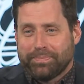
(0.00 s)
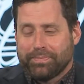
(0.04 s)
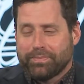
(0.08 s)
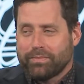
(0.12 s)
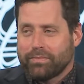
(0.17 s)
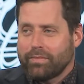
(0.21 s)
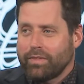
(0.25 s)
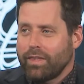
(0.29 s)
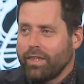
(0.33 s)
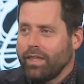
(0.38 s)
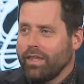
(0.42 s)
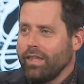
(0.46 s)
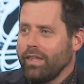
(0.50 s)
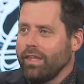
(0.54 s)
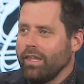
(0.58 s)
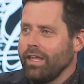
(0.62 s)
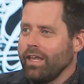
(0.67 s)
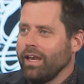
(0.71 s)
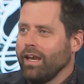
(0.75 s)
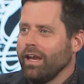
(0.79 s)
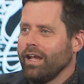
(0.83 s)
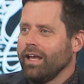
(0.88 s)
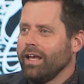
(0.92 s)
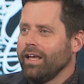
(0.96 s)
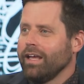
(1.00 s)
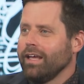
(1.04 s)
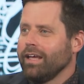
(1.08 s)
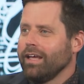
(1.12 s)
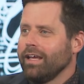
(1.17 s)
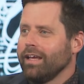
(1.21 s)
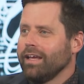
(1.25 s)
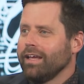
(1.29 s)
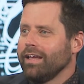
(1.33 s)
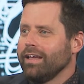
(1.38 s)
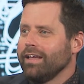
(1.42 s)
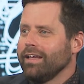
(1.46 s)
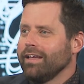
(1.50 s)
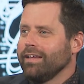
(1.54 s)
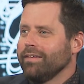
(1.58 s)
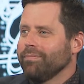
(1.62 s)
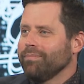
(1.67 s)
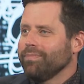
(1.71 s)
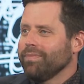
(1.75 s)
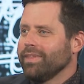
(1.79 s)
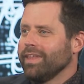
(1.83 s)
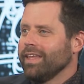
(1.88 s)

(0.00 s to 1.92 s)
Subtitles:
(no one is talking)